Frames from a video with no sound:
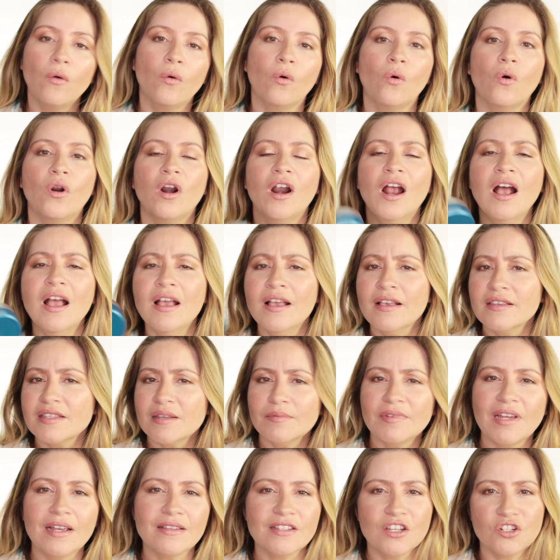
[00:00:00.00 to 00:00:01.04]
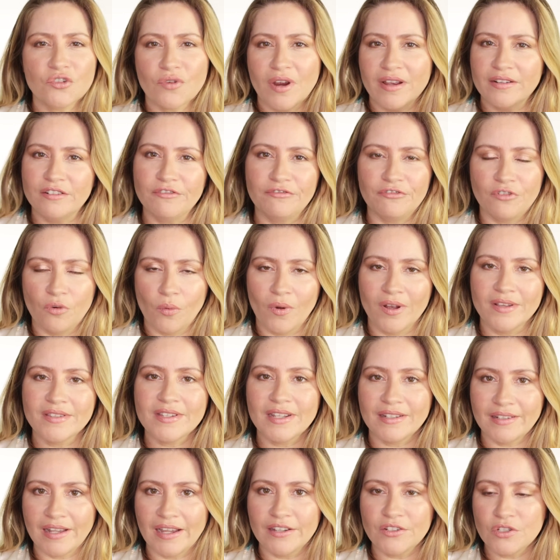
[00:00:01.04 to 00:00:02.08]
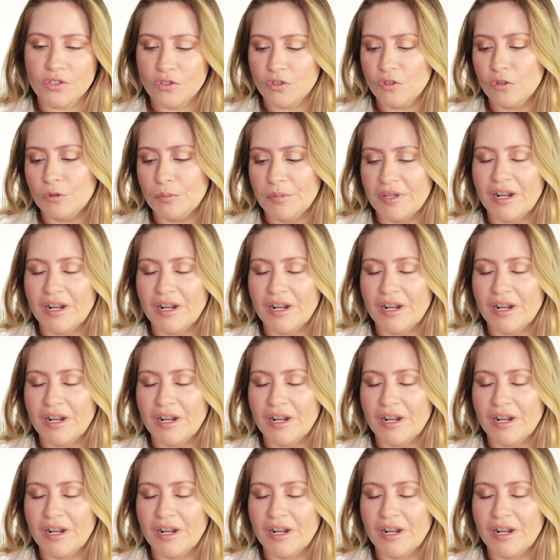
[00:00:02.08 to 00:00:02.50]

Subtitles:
or sometimes I try different ones at night too,